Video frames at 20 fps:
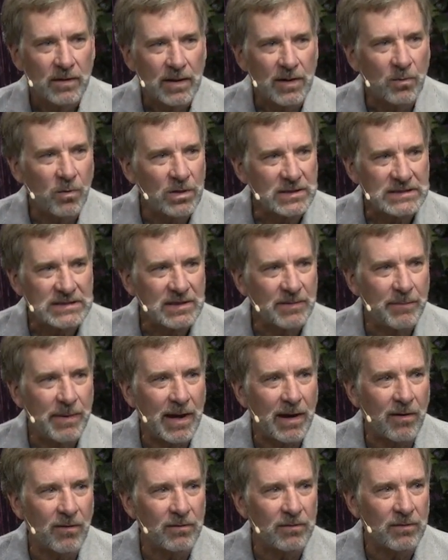It wasn't
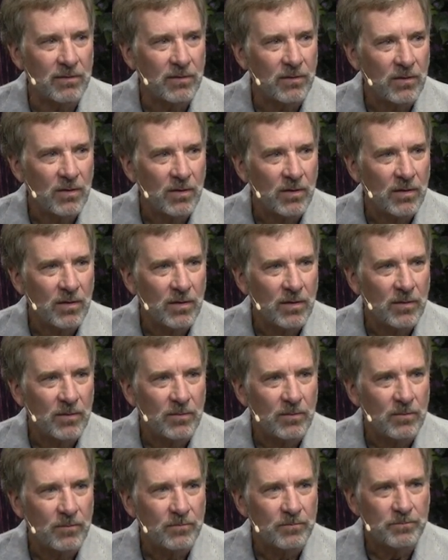about
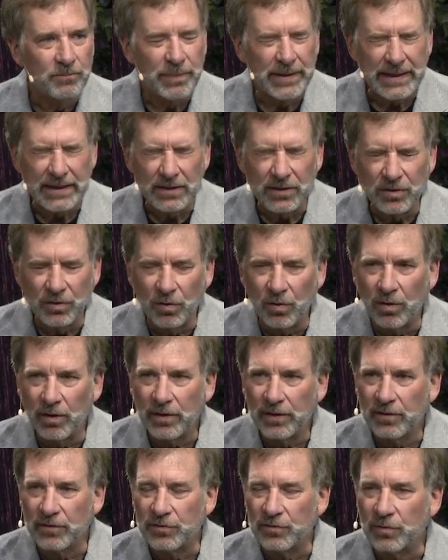being
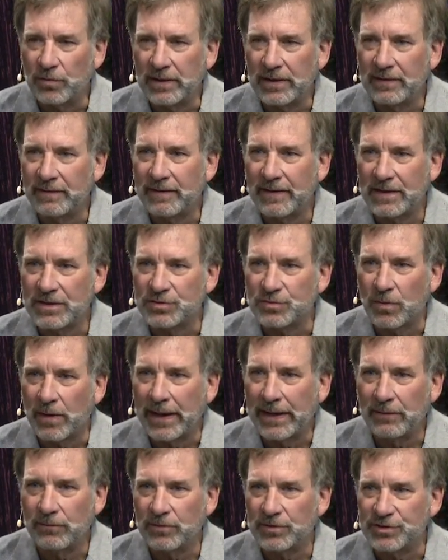good or doing things
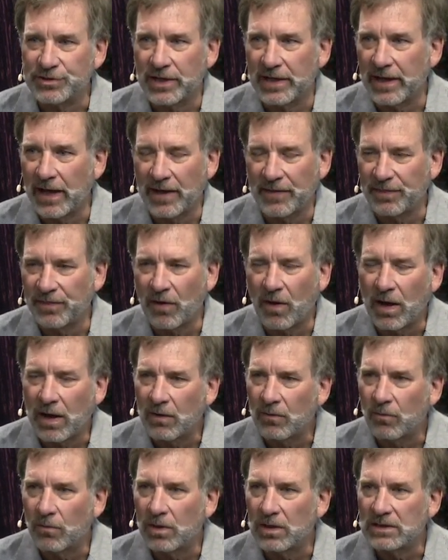right, which I, I thought
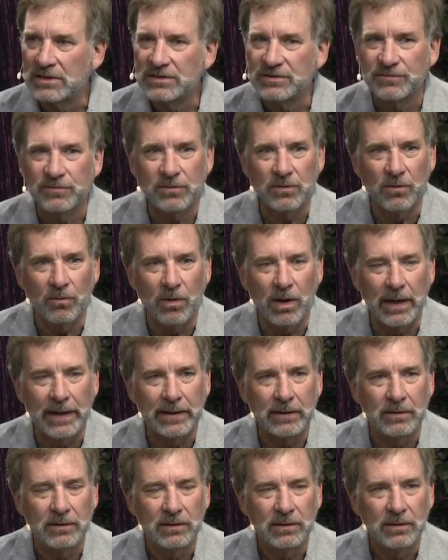it was for a
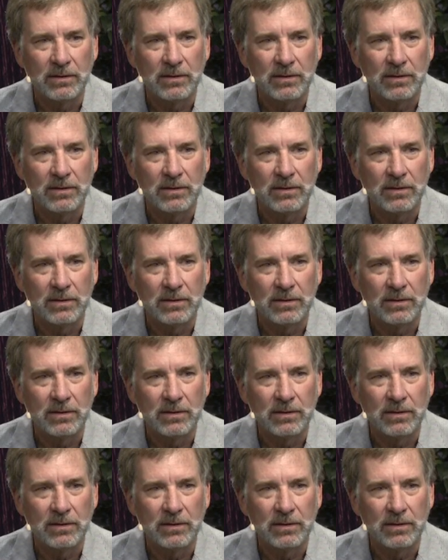while.